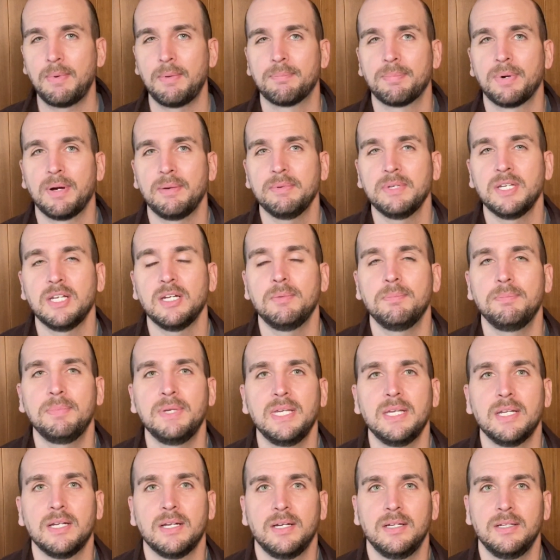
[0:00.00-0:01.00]
I'm probably going to
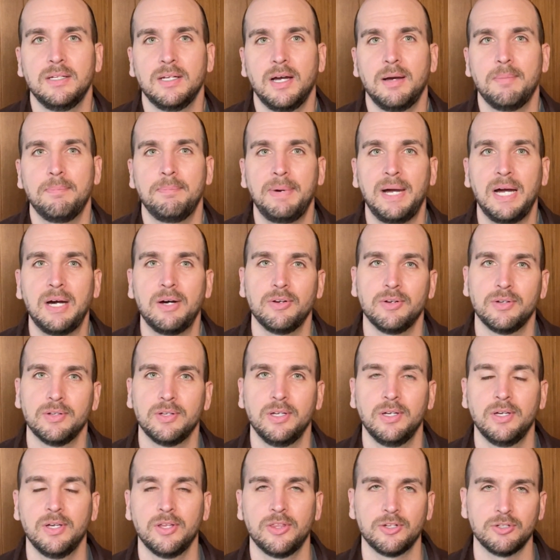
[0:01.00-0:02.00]
be at about
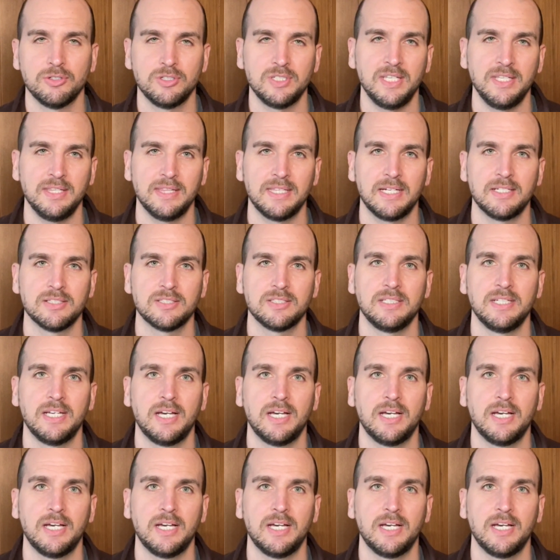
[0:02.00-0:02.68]
$13,000,